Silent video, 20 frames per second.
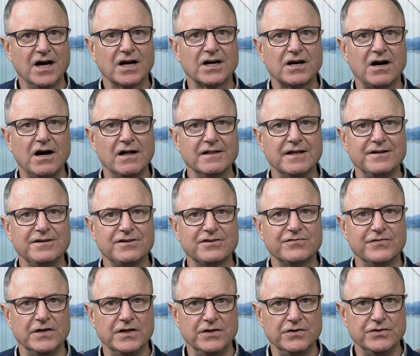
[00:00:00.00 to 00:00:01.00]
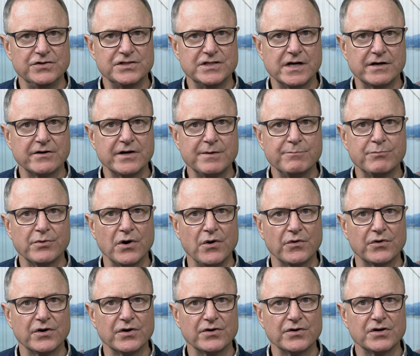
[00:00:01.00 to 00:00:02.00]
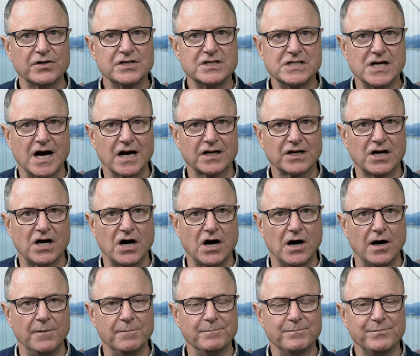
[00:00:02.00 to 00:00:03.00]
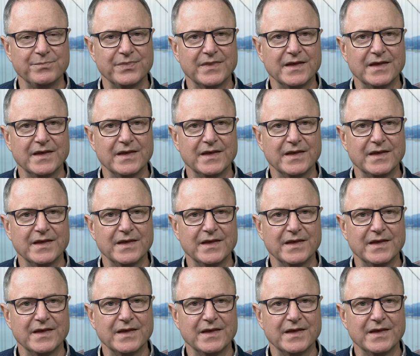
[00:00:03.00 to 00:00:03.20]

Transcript: collinsfiduciarybroker.com.